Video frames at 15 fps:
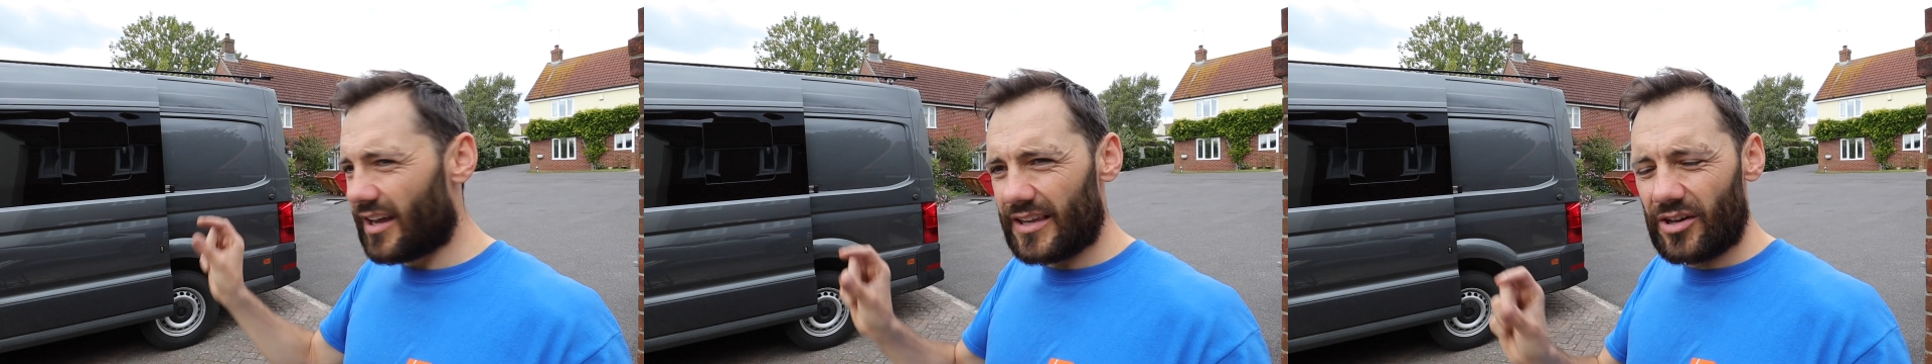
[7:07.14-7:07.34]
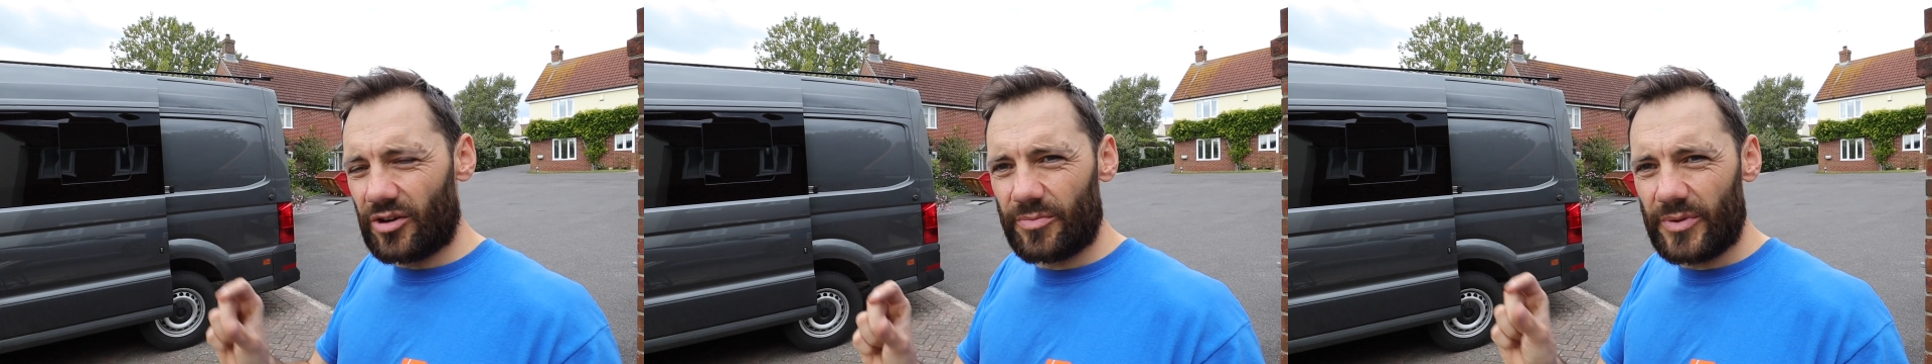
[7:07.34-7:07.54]
a
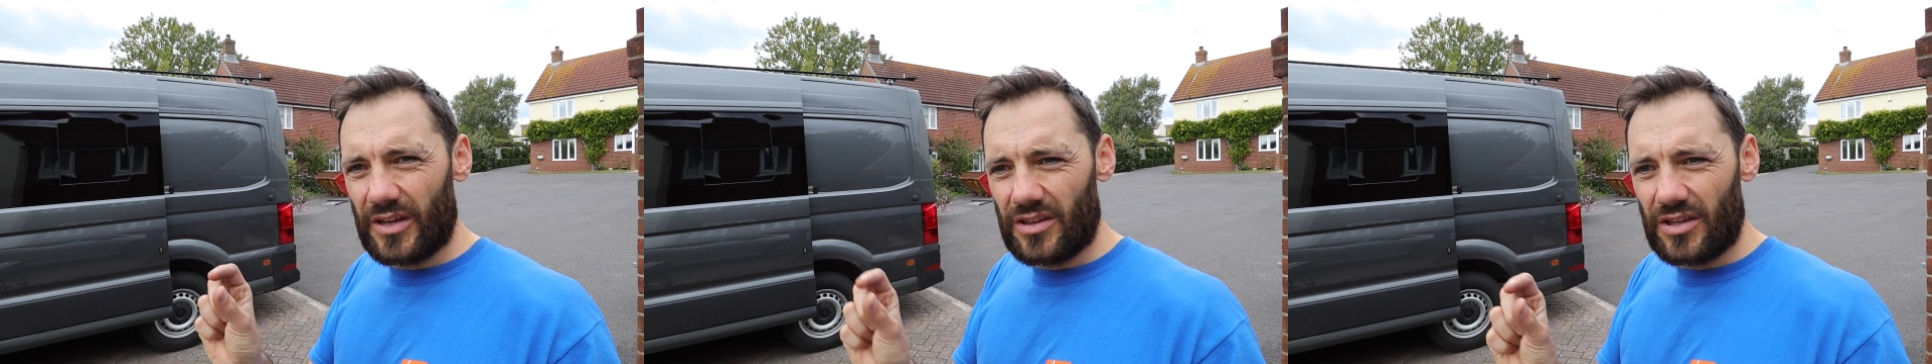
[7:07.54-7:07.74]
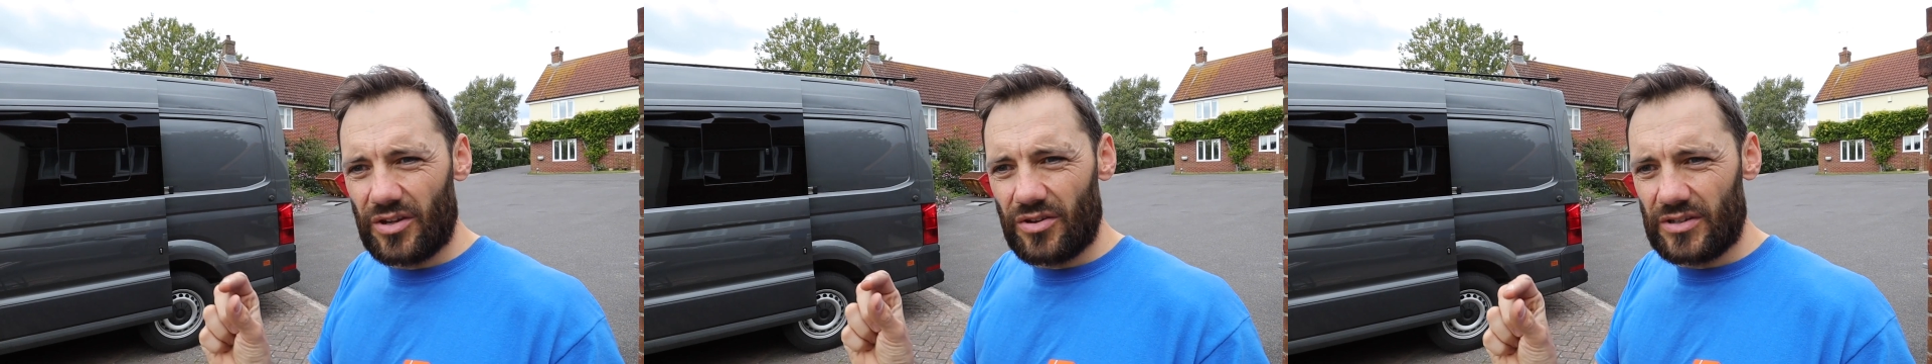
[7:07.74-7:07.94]
little bit of
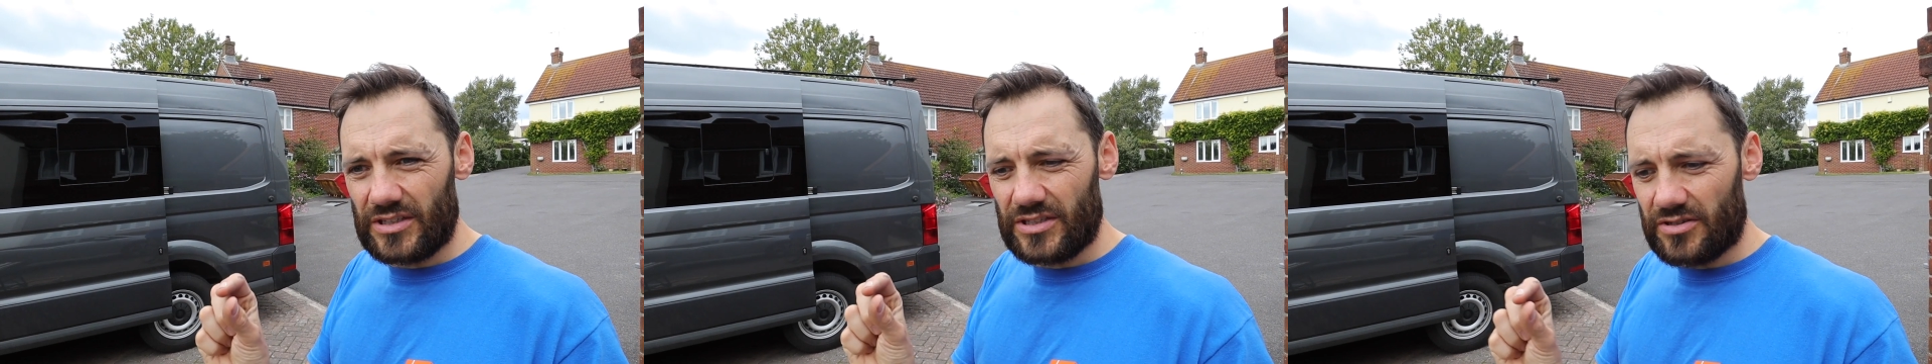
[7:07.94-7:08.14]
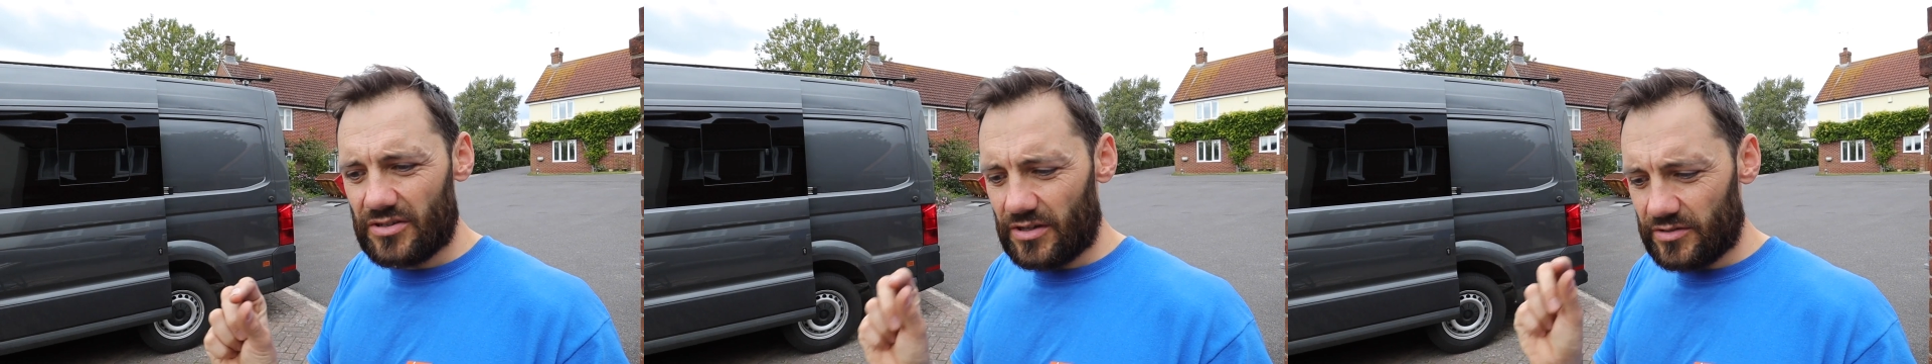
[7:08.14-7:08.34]
the uni
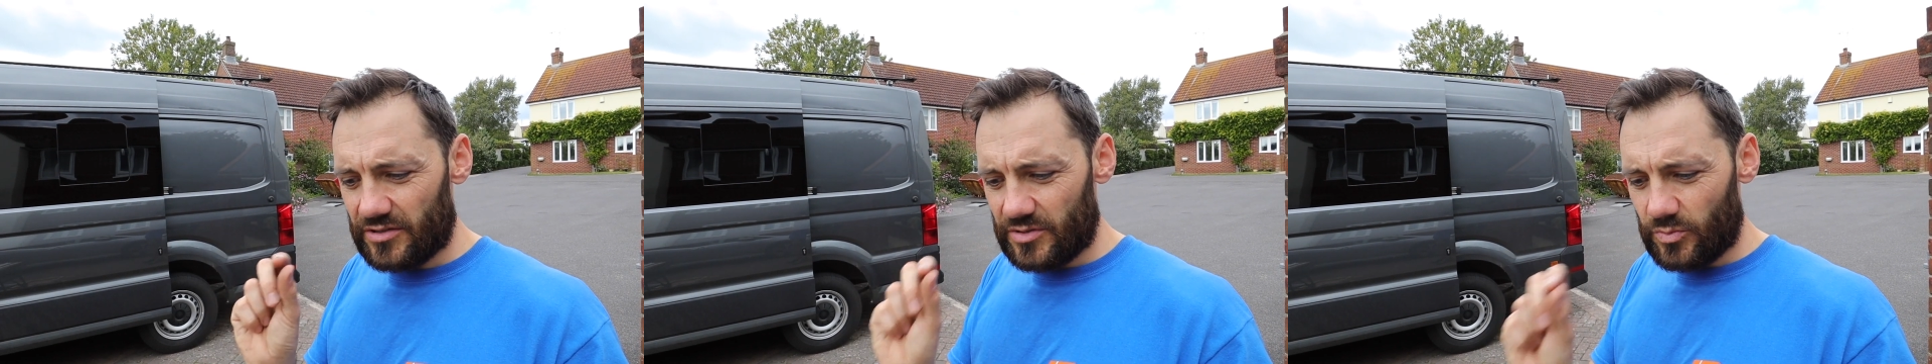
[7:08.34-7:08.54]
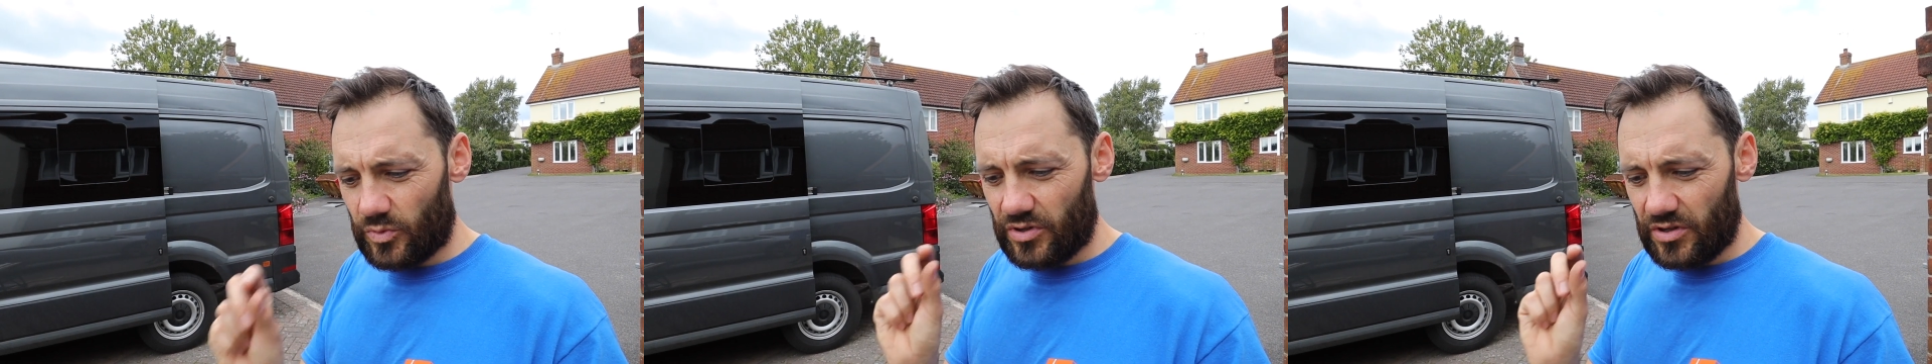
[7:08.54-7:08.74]

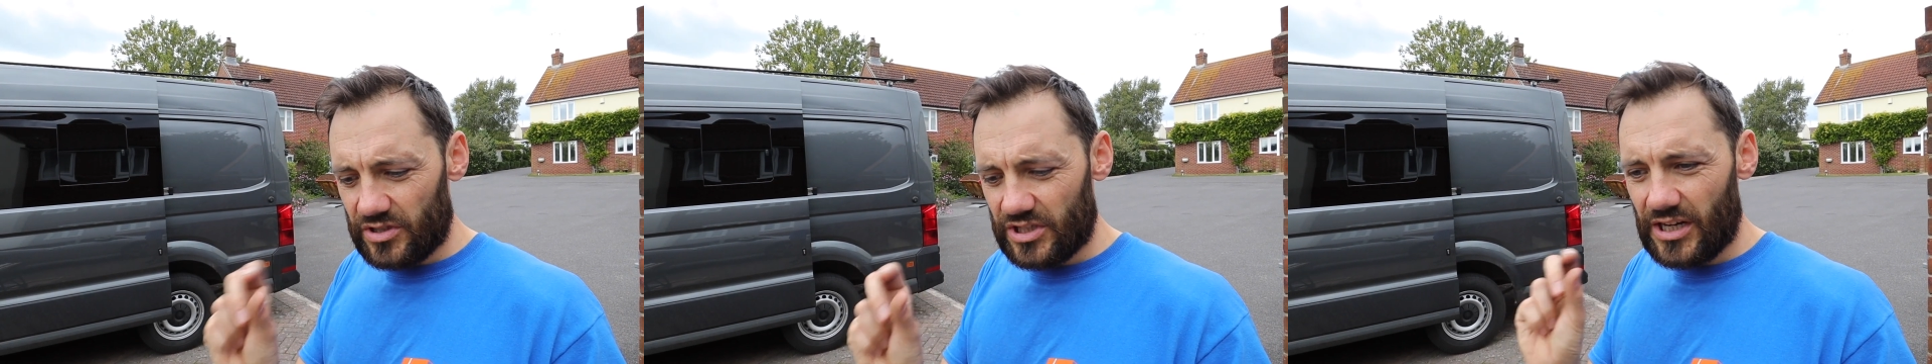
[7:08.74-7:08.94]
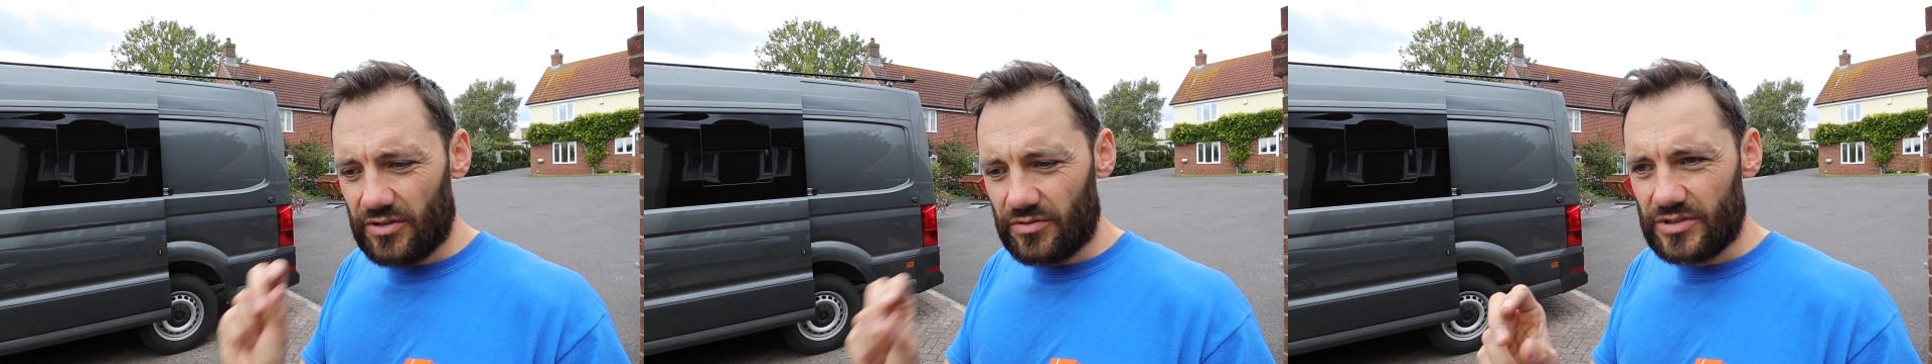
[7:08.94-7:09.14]
structure, one of the
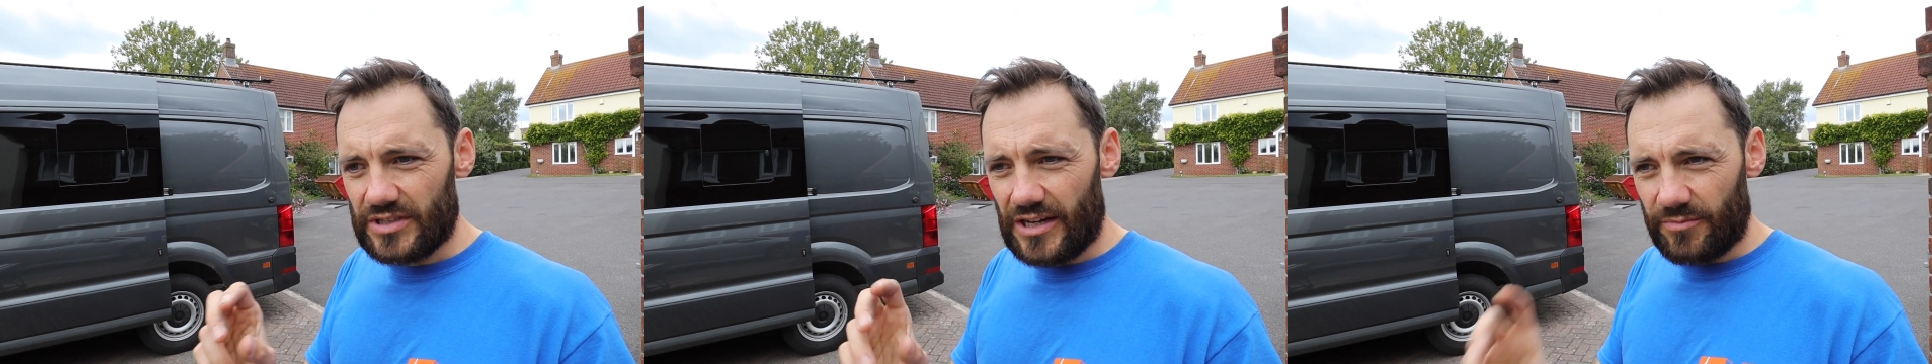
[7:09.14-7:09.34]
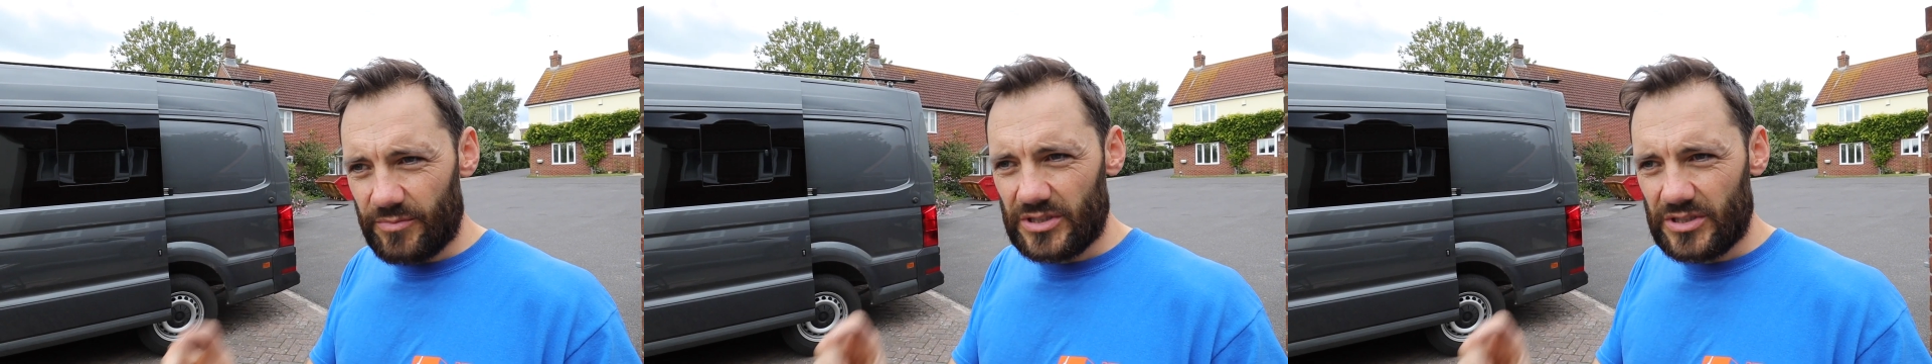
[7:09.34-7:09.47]
channels out,